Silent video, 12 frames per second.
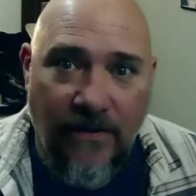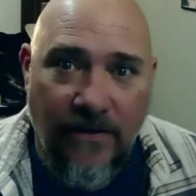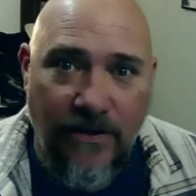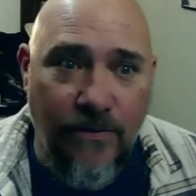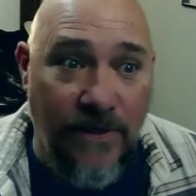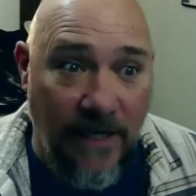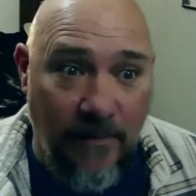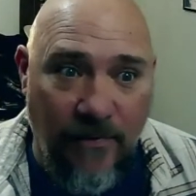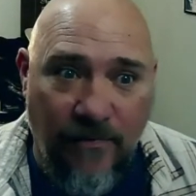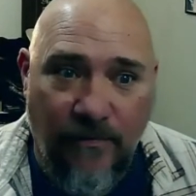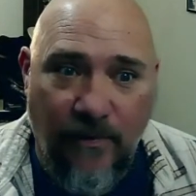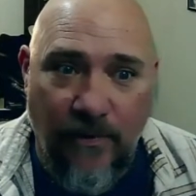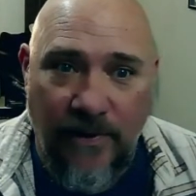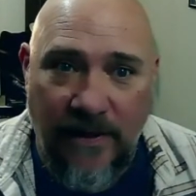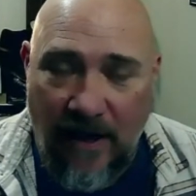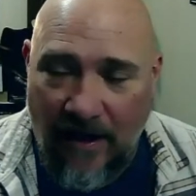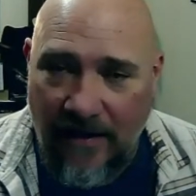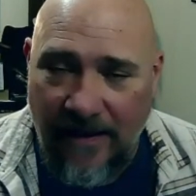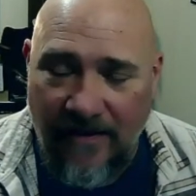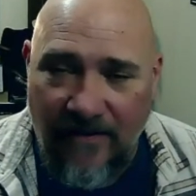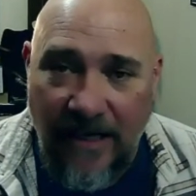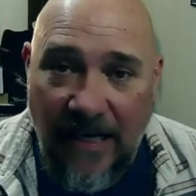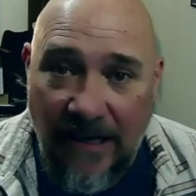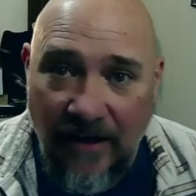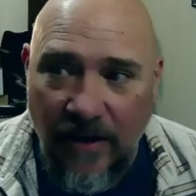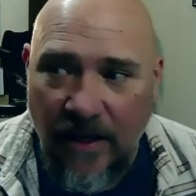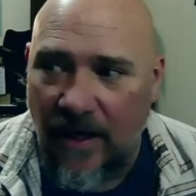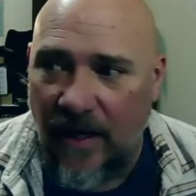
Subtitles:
deep for the audience here.